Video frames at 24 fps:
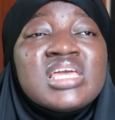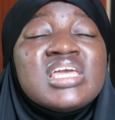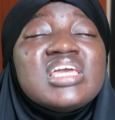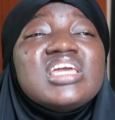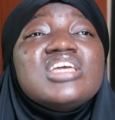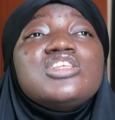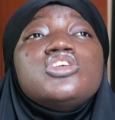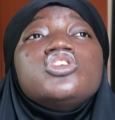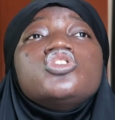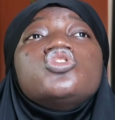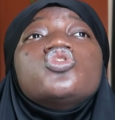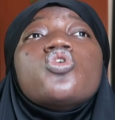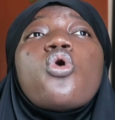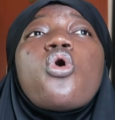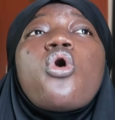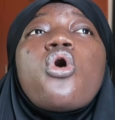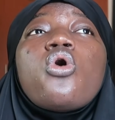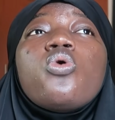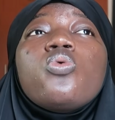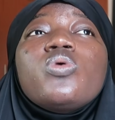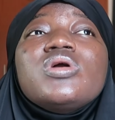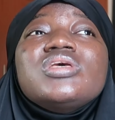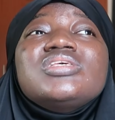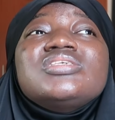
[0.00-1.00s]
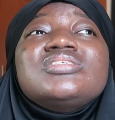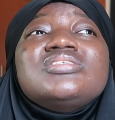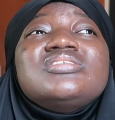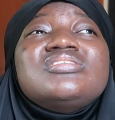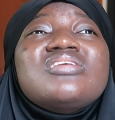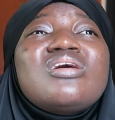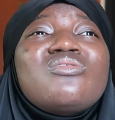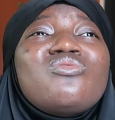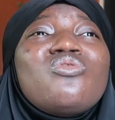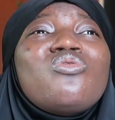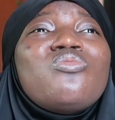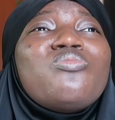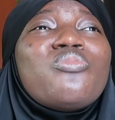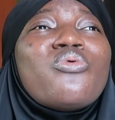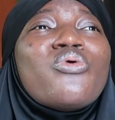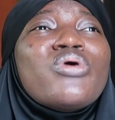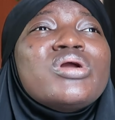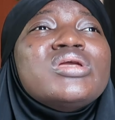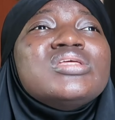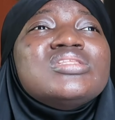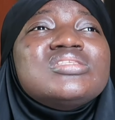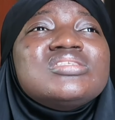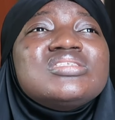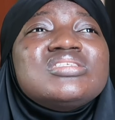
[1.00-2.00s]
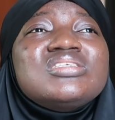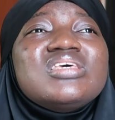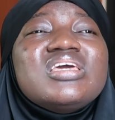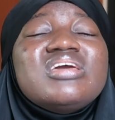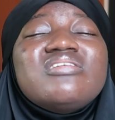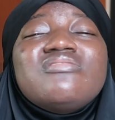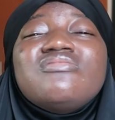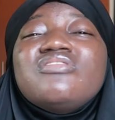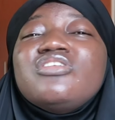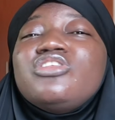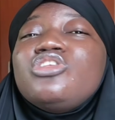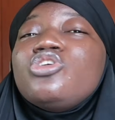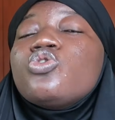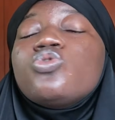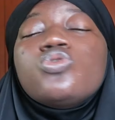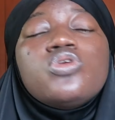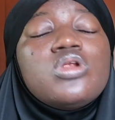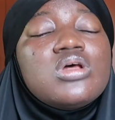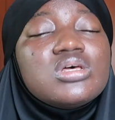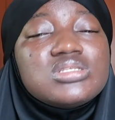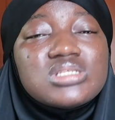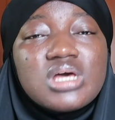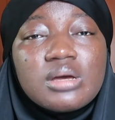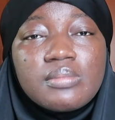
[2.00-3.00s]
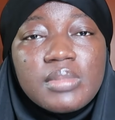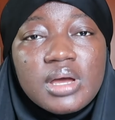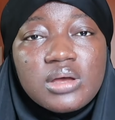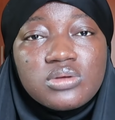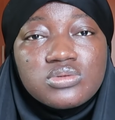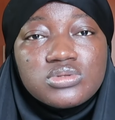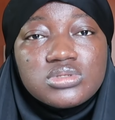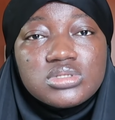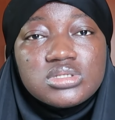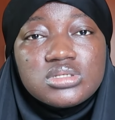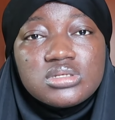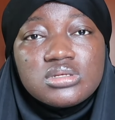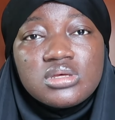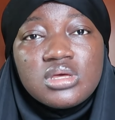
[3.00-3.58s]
It is always 0 points, a ridiculous amount.